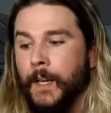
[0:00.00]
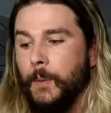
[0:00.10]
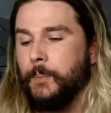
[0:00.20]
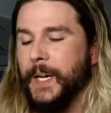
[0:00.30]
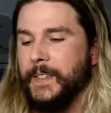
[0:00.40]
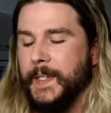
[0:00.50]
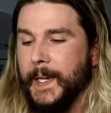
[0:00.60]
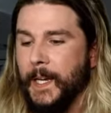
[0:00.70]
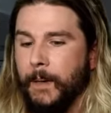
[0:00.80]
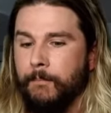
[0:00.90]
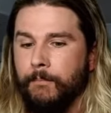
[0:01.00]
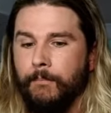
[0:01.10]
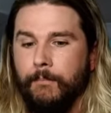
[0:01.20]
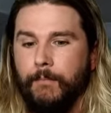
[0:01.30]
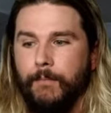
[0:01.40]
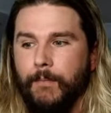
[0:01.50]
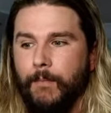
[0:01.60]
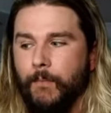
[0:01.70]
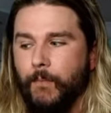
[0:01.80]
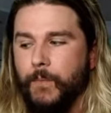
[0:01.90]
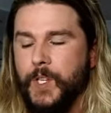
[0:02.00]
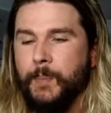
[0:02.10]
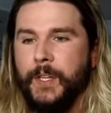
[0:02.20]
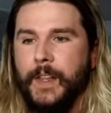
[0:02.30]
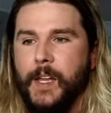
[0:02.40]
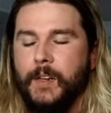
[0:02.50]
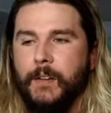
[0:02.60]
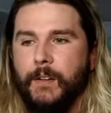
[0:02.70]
But um, something that